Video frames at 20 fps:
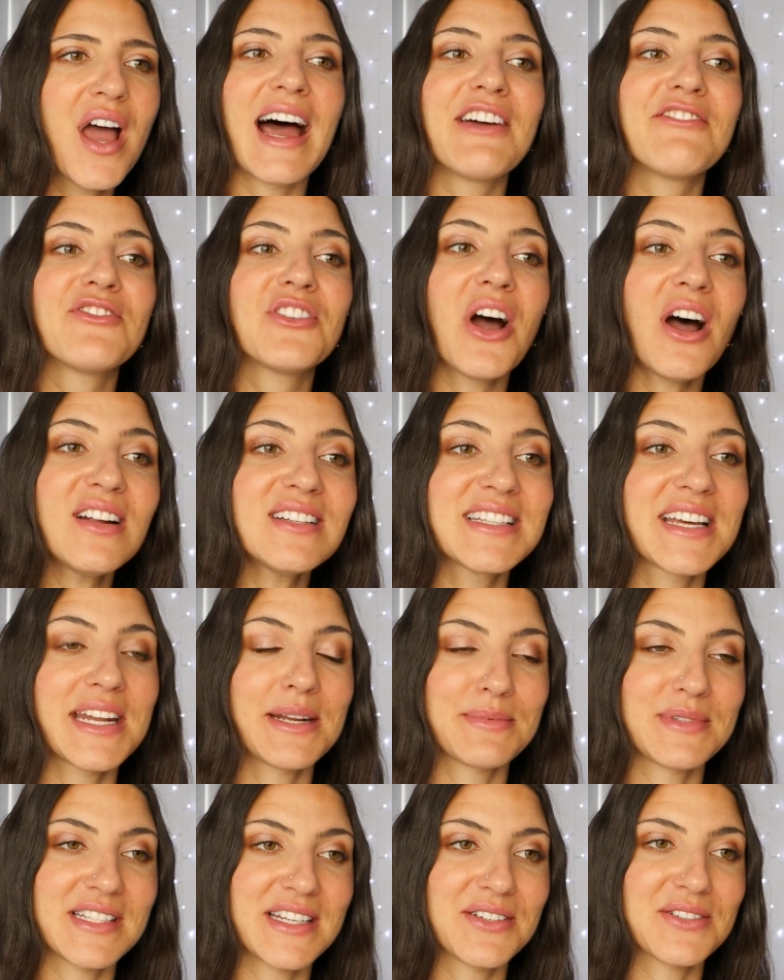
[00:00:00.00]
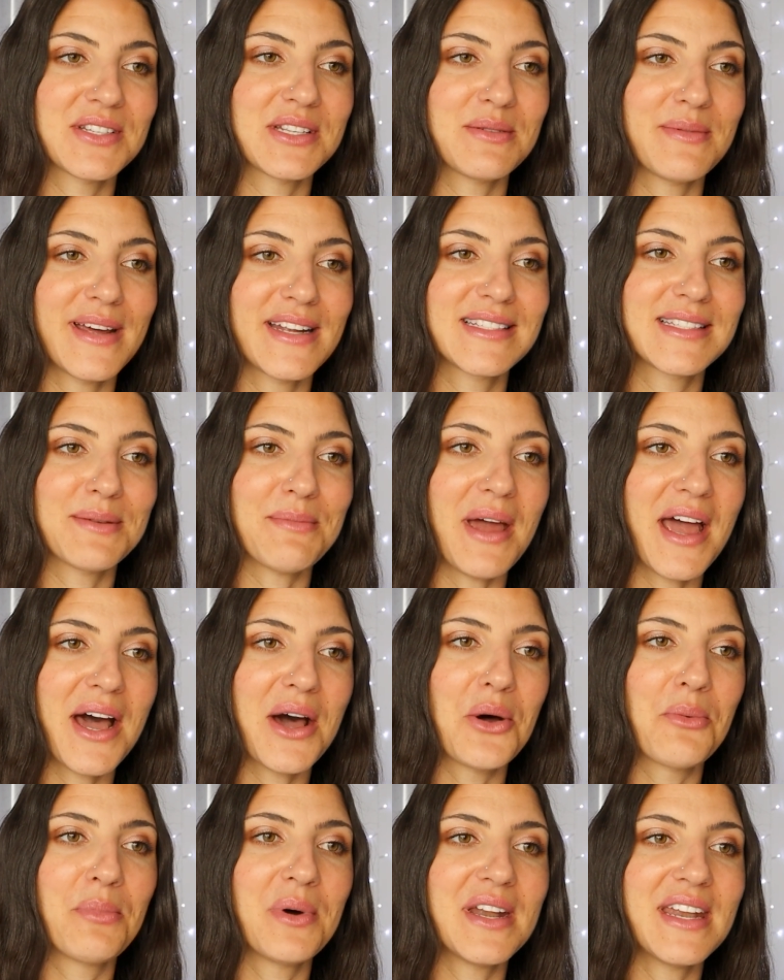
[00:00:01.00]
I've got to get upstairs to bed
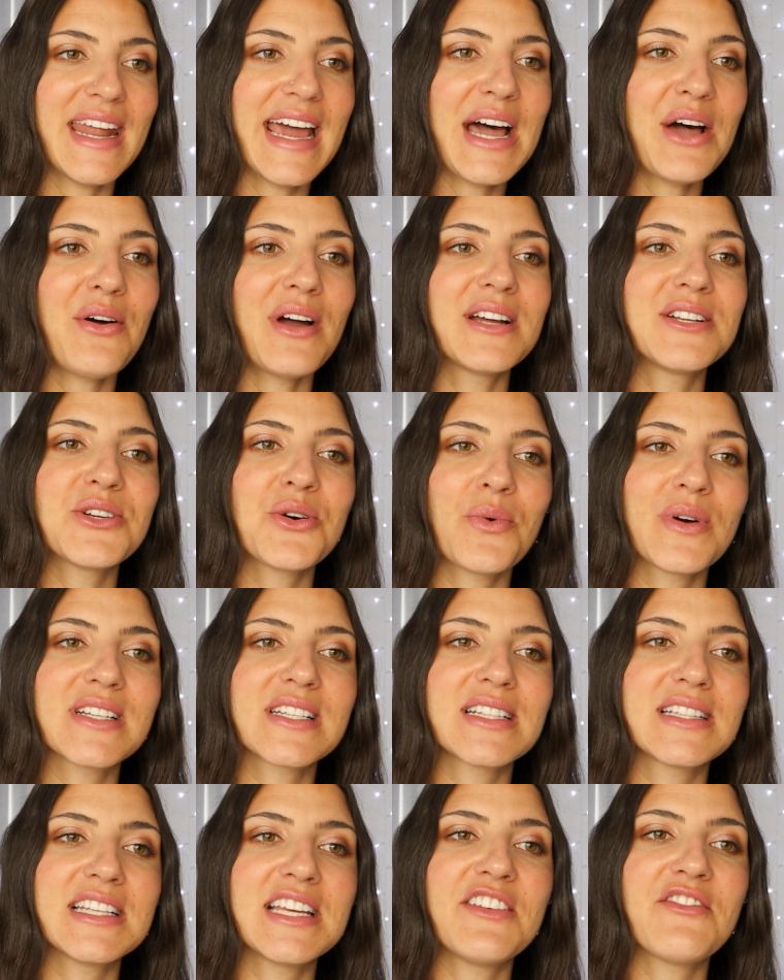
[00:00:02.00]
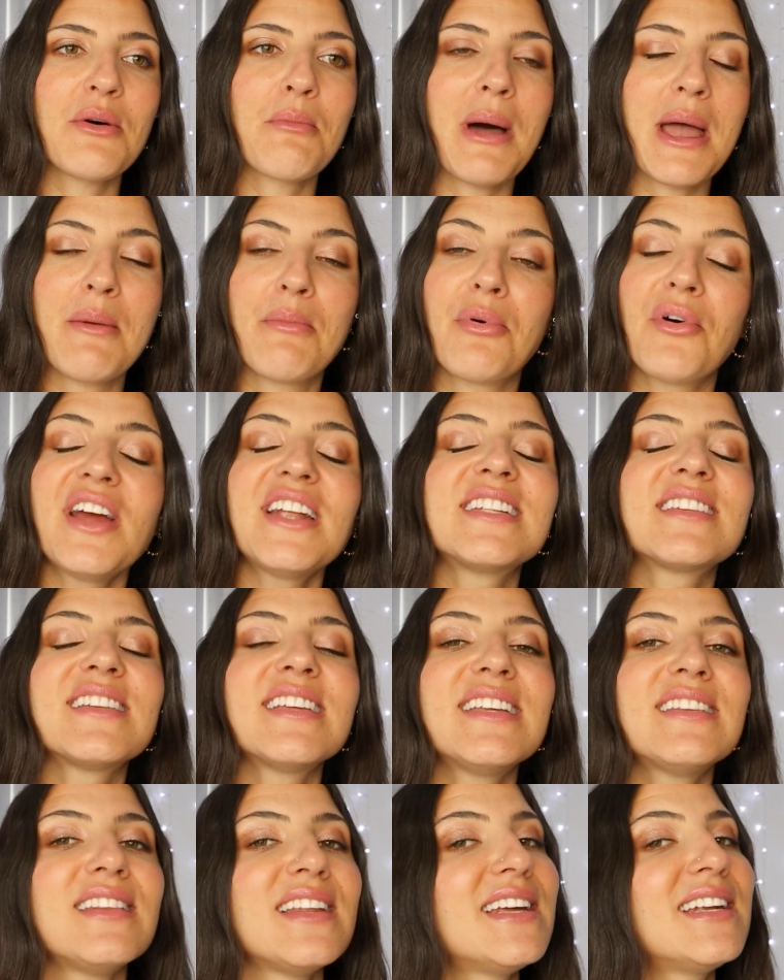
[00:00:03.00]
somehow, but now I don't want to leave my
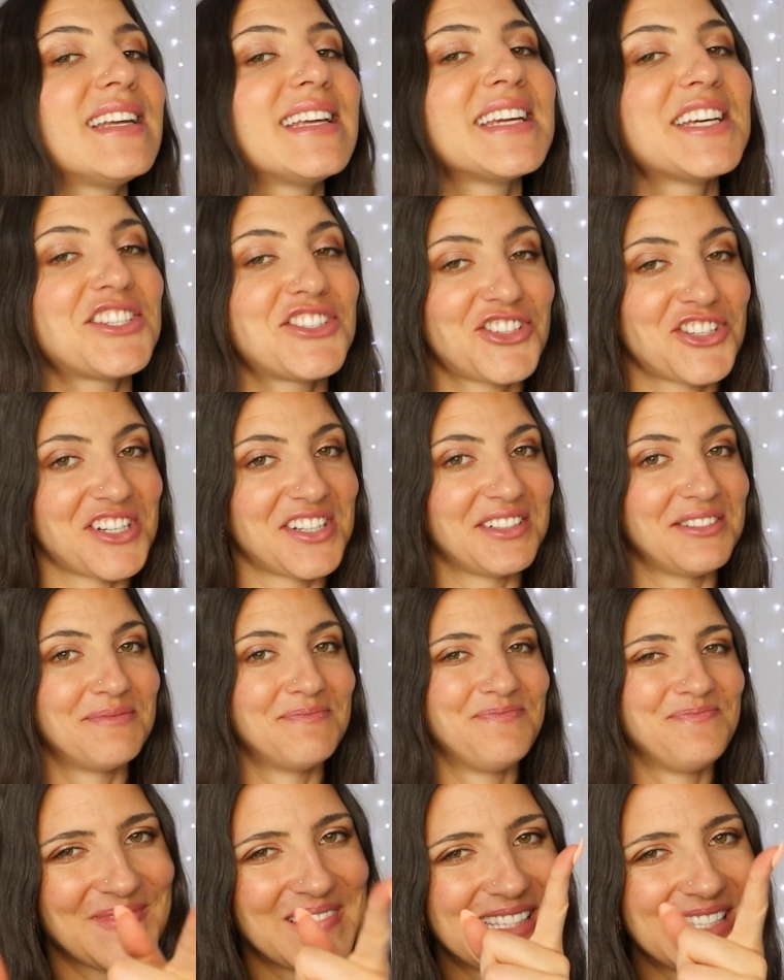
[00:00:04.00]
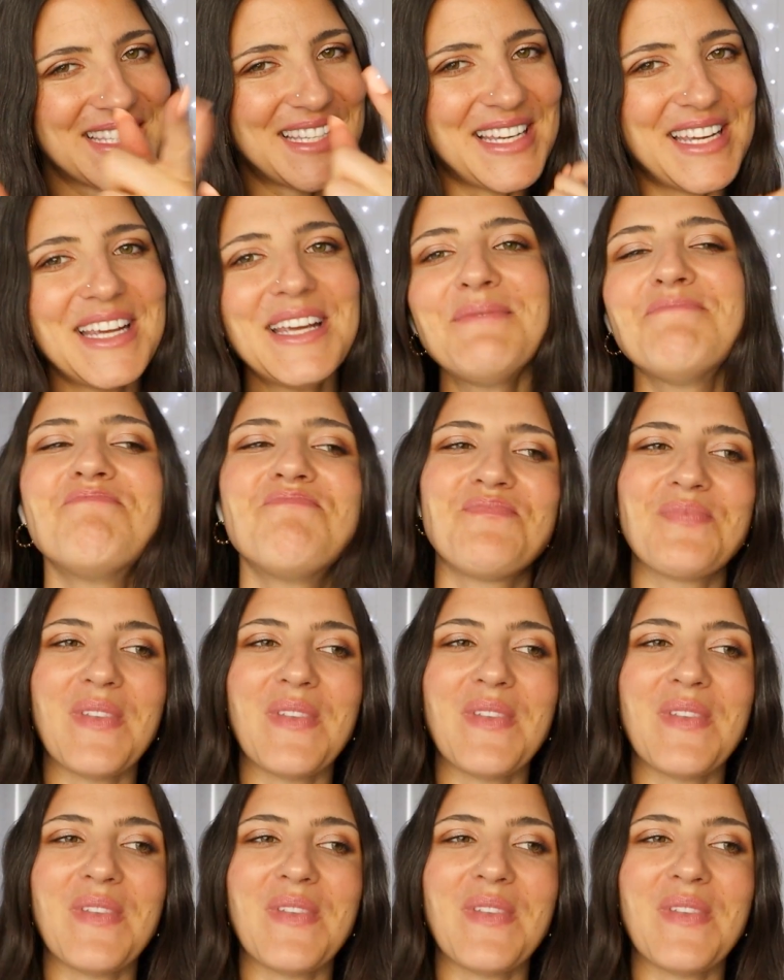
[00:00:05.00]
brightly lit kitchen. See?